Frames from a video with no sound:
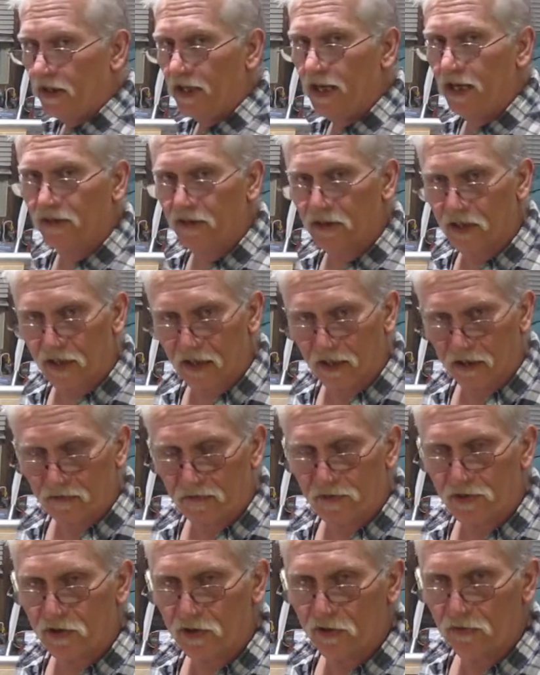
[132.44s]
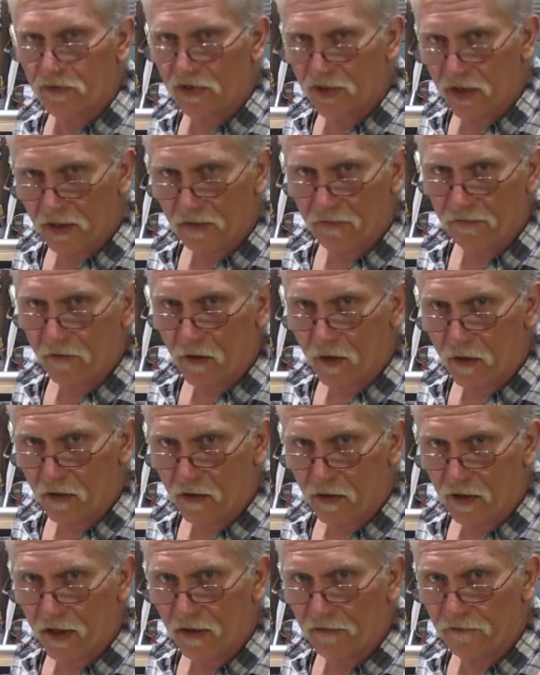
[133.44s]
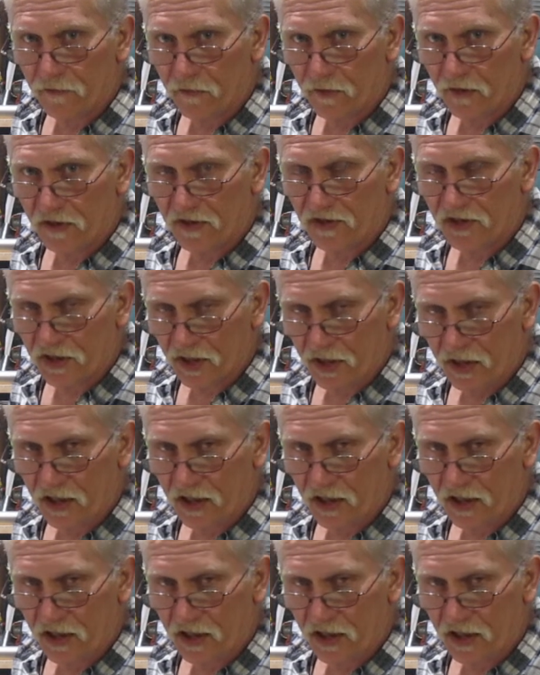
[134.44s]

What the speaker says: that thing zooms in far enough for you to see